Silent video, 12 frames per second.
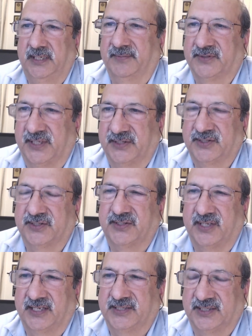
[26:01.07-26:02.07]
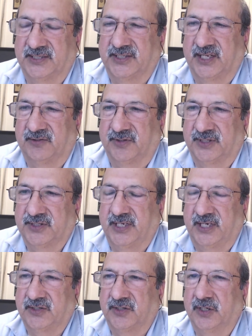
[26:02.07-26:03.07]
the same sensor size, etc.,
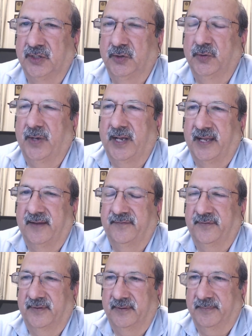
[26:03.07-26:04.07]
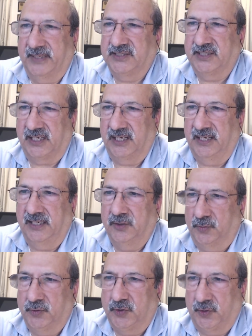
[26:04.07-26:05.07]
etc., you have basically
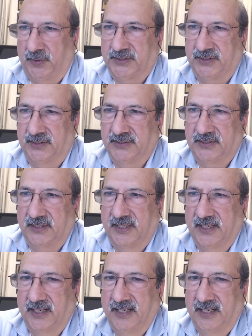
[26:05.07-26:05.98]
two choices: